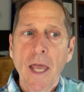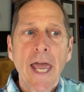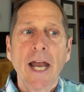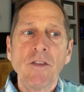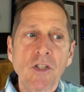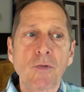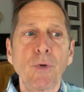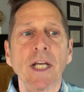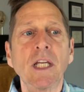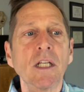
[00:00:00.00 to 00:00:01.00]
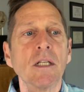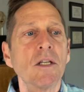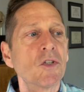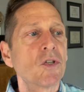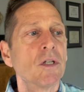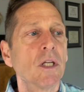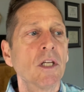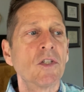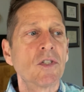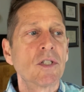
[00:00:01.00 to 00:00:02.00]
And this recognition
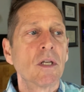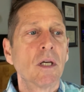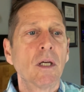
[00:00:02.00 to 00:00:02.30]
is